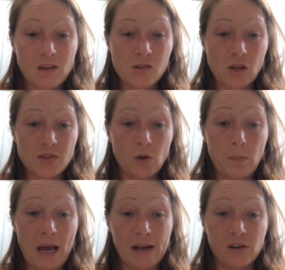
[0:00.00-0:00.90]
There's also a
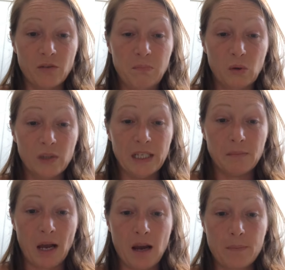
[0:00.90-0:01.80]
pattern of bullying
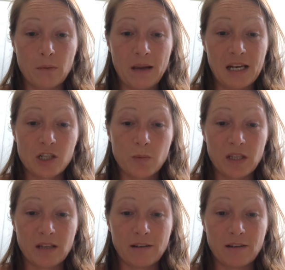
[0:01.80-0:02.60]
by upper management that